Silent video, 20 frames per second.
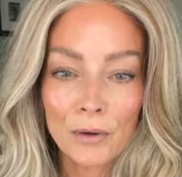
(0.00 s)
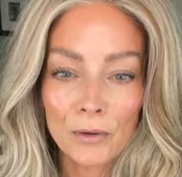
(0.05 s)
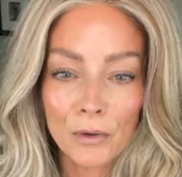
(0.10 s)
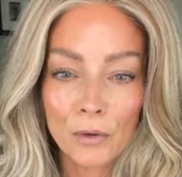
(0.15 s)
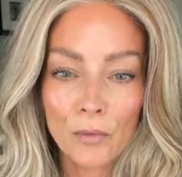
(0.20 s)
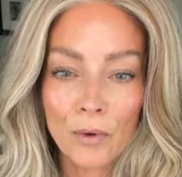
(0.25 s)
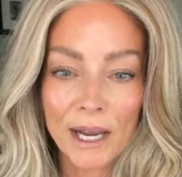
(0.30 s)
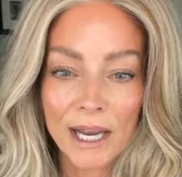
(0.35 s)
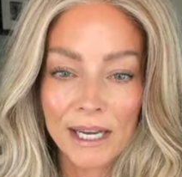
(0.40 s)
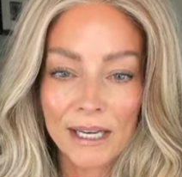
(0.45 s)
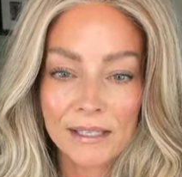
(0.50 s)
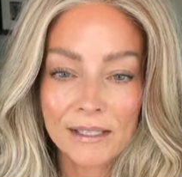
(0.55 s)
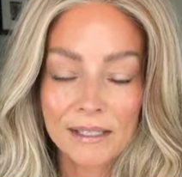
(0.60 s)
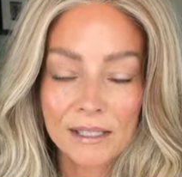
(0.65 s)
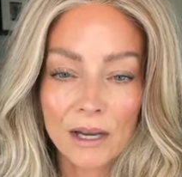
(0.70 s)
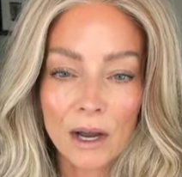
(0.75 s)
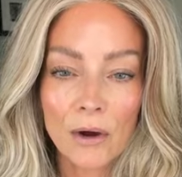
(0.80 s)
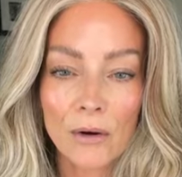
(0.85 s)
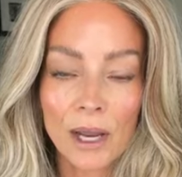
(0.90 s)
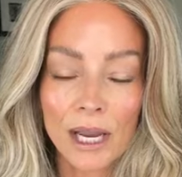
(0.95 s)
about the
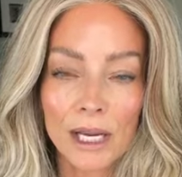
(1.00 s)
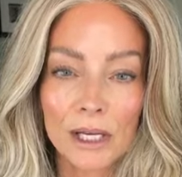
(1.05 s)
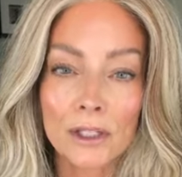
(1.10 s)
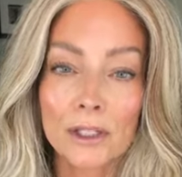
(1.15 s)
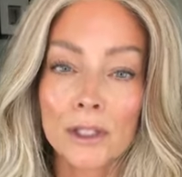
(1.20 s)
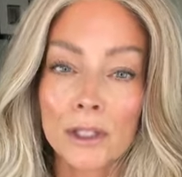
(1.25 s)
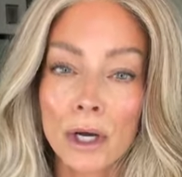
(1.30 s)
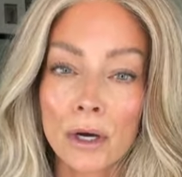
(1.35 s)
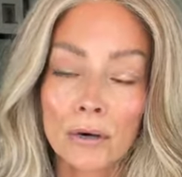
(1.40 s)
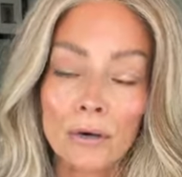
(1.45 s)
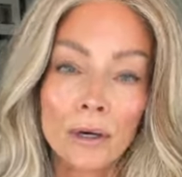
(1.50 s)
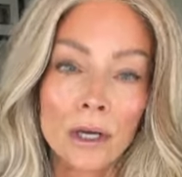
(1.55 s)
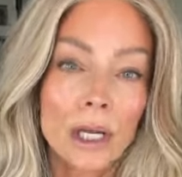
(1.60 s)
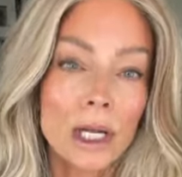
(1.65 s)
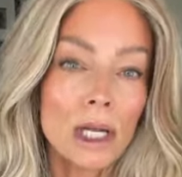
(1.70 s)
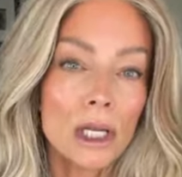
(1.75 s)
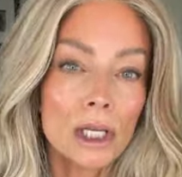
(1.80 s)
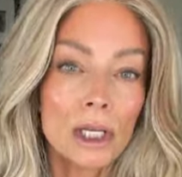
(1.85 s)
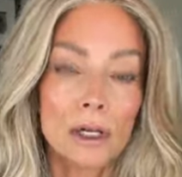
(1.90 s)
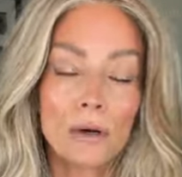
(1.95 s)
wigs? Okay, so
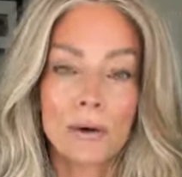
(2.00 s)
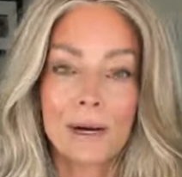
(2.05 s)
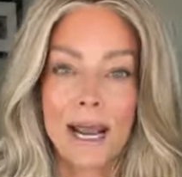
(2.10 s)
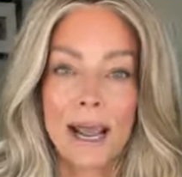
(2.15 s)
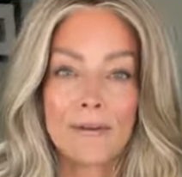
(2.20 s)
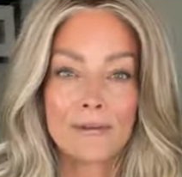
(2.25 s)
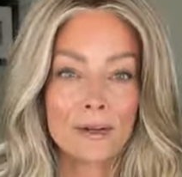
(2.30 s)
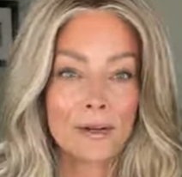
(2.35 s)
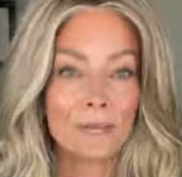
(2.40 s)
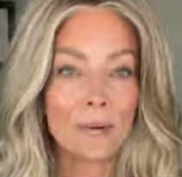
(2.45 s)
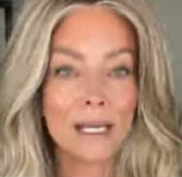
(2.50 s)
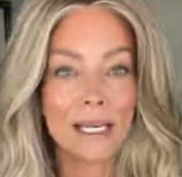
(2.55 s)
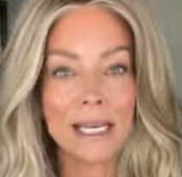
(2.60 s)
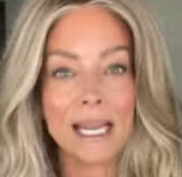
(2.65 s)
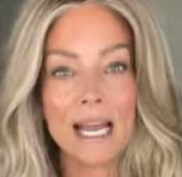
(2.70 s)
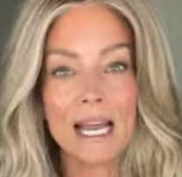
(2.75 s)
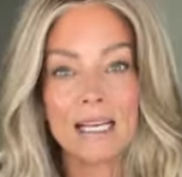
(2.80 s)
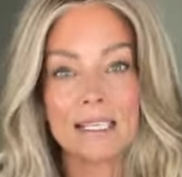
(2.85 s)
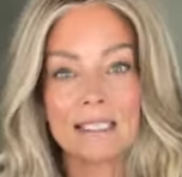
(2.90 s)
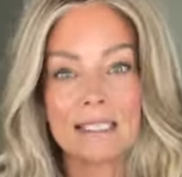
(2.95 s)
you know what?
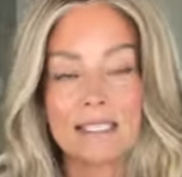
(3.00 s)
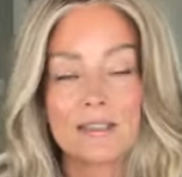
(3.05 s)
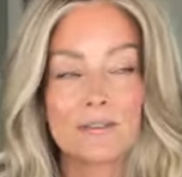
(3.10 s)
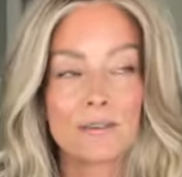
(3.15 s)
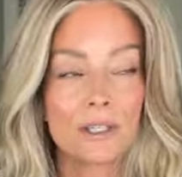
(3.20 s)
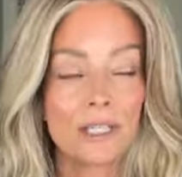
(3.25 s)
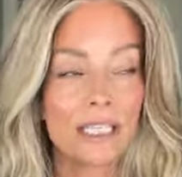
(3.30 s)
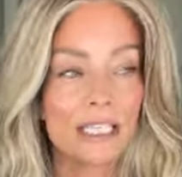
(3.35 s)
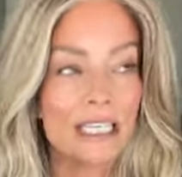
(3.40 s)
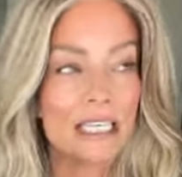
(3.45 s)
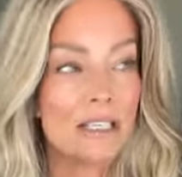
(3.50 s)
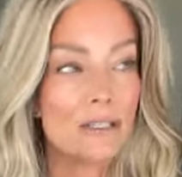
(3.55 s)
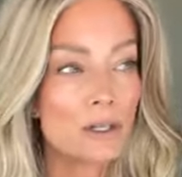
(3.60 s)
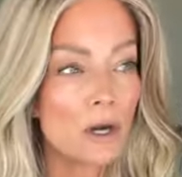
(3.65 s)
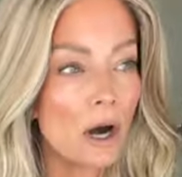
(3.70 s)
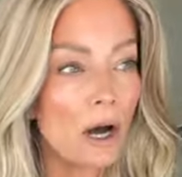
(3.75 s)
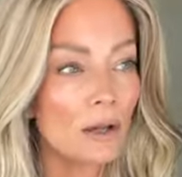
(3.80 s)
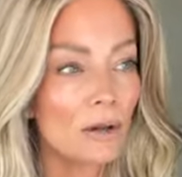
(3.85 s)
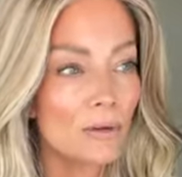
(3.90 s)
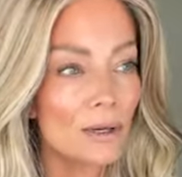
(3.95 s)
Everybody has different heat
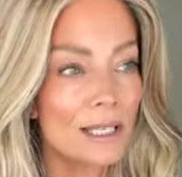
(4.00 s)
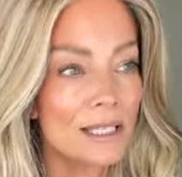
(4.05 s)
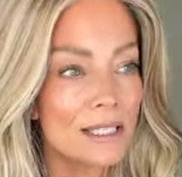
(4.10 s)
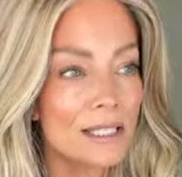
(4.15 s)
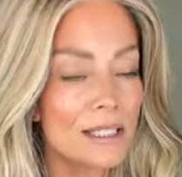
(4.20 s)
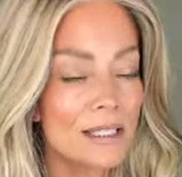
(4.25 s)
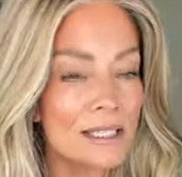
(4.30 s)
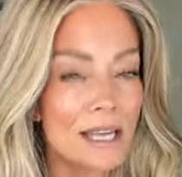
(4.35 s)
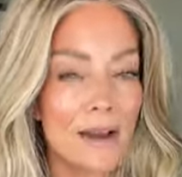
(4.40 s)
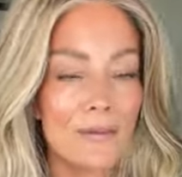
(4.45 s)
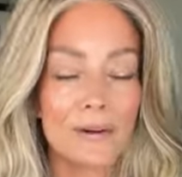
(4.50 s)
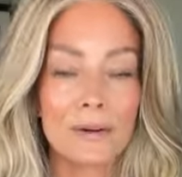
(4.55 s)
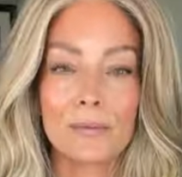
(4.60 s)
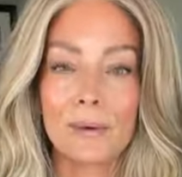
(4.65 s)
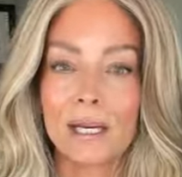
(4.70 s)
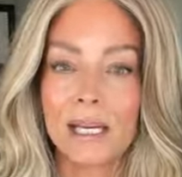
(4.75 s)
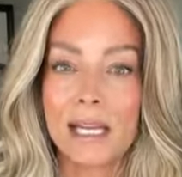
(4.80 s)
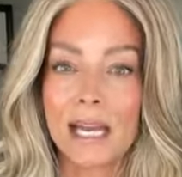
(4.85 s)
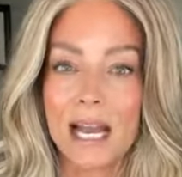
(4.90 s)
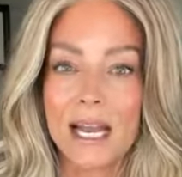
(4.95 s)
tolerances.
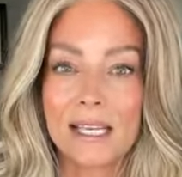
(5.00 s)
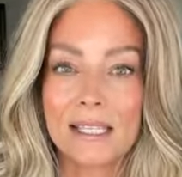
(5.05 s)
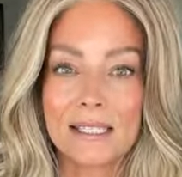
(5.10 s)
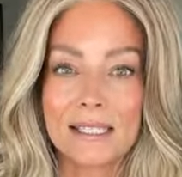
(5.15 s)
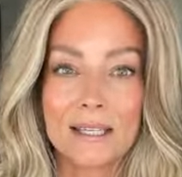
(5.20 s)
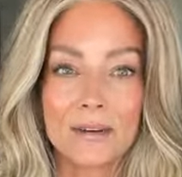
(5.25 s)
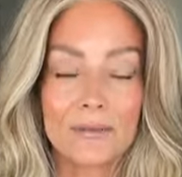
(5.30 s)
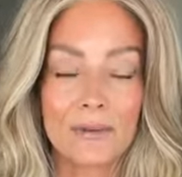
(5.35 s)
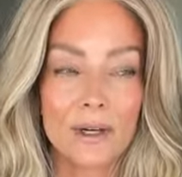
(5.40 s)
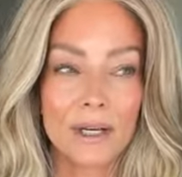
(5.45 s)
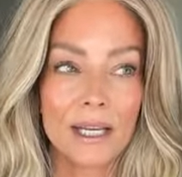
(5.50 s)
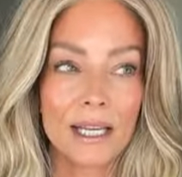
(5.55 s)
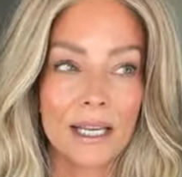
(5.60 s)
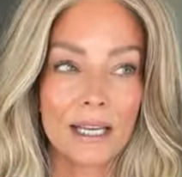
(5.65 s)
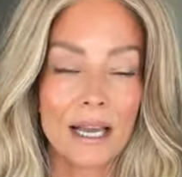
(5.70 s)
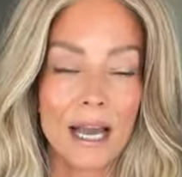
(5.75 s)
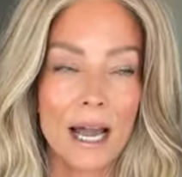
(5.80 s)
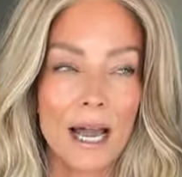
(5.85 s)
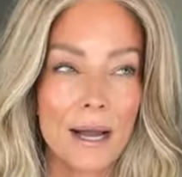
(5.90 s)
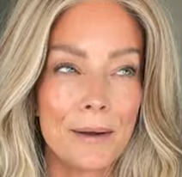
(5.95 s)
Everybody has different
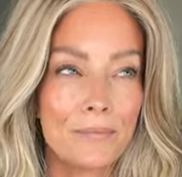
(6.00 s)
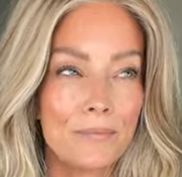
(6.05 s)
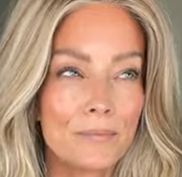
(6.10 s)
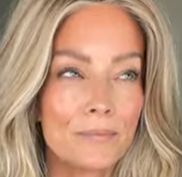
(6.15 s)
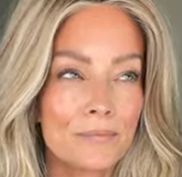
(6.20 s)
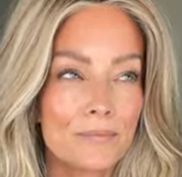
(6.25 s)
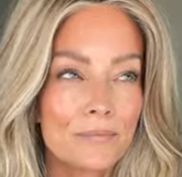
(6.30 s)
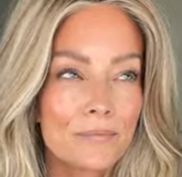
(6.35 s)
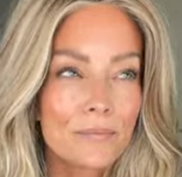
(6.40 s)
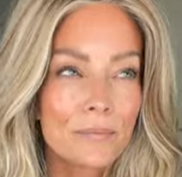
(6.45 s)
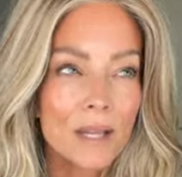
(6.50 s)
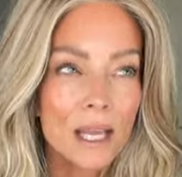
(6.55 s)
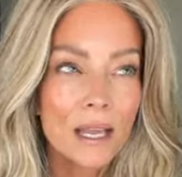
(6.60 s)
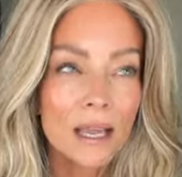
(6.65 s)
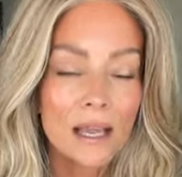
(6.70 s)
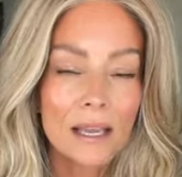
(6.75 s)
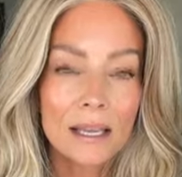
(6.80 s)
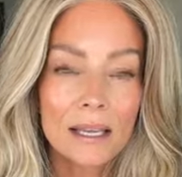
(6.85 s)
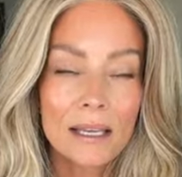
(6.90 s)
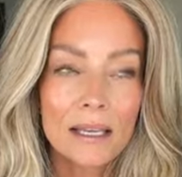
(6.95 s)
um,
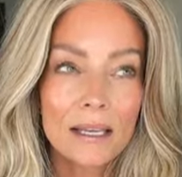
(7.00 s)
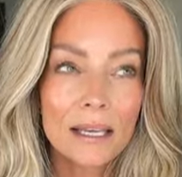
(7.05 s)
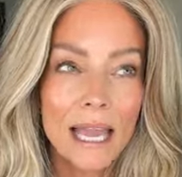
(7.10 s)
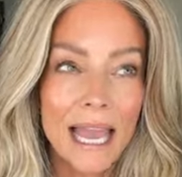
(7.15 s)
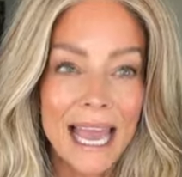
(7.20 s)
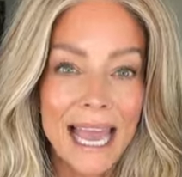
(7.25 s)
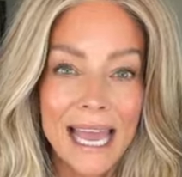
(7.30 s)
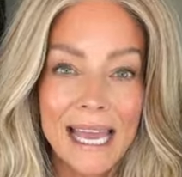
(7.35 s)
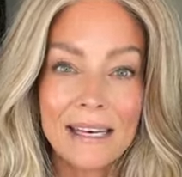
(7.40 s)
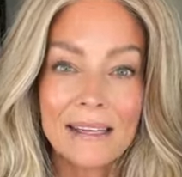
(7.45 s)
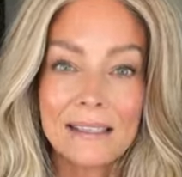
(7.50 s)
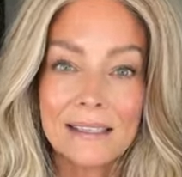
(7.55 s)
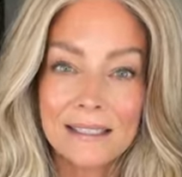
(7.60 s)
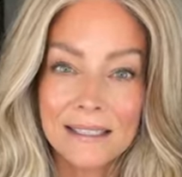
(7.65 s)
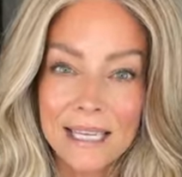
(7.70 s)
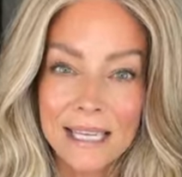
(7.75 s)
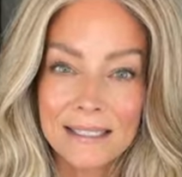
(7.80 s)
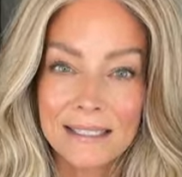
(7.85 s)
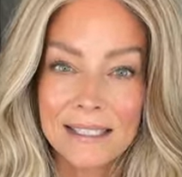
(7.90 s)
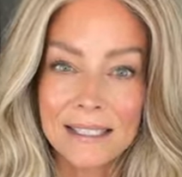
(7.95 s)
head
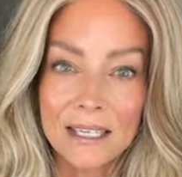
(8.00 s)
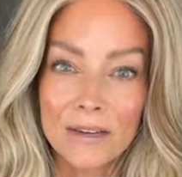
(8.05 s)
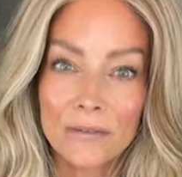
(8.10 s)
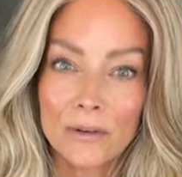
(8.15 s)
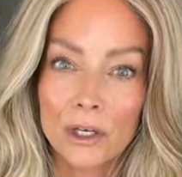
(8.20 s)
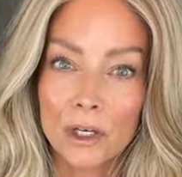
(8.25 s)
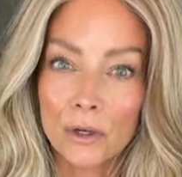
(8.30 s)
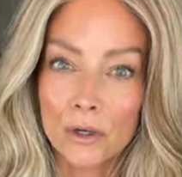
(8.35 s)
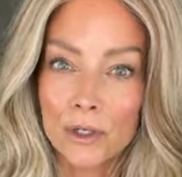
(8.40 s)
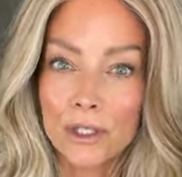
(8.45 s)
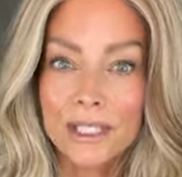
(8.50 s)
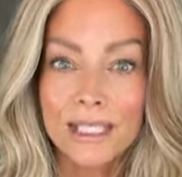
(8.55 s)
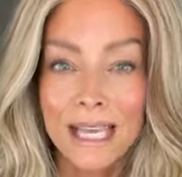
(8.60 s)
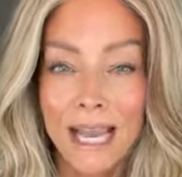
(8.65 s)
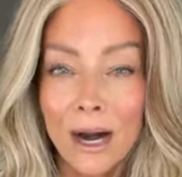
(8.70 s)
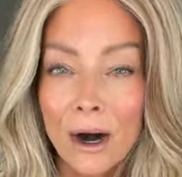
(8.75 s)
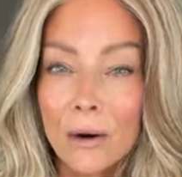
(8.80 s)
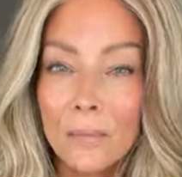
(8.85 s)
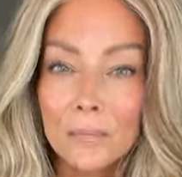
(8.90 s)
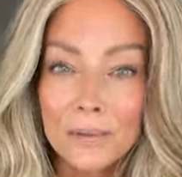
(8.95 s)
sensitivity or
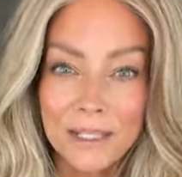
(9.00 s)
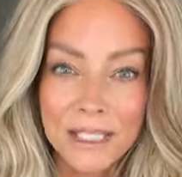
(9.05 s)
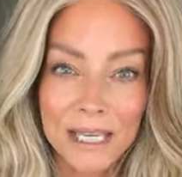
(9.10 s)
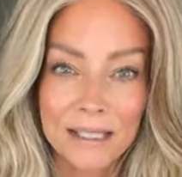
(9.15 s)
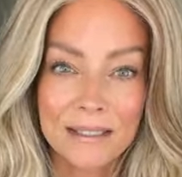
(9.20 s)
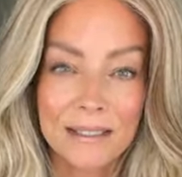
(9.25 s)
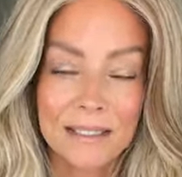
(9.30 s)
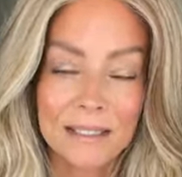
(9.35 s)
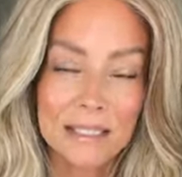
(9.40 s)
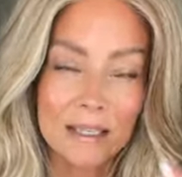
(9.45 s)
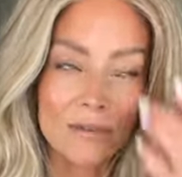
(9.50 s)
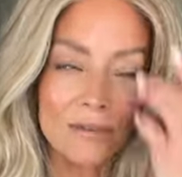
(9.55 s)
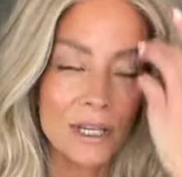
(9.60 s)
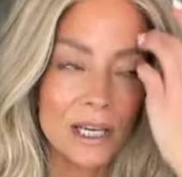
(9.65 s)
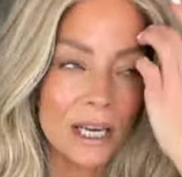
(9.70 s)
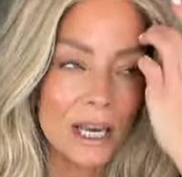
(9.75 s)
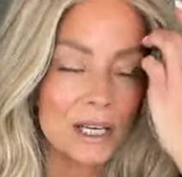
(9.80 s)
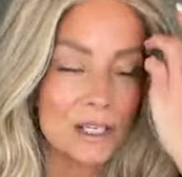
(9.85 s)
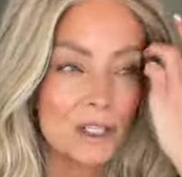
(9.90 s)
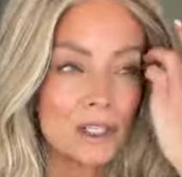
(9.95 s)
scalp
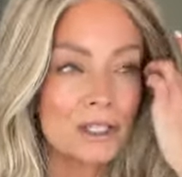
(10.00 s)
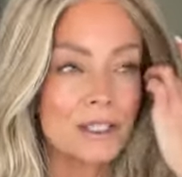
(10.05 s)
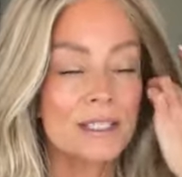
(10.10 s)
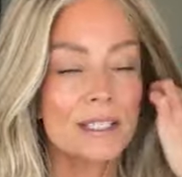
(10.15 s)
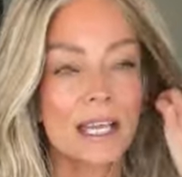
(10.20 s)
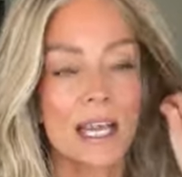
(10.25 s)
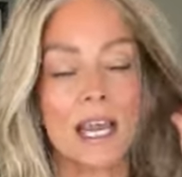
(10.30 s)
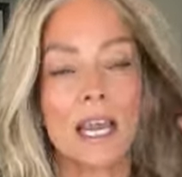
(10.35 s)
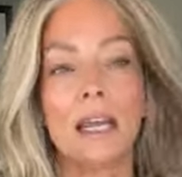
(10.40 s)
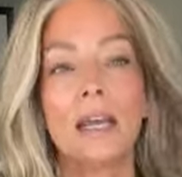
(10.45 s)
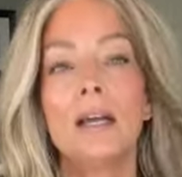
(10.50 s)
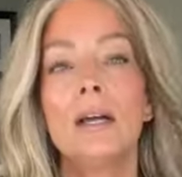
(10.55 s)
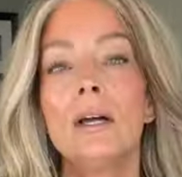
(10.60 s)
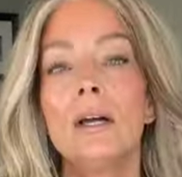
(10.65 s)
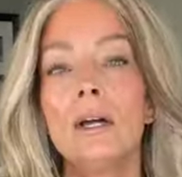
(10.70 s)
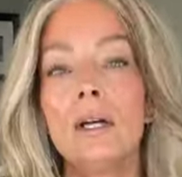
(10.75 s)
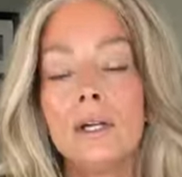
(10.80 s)
sensitivity, I should say.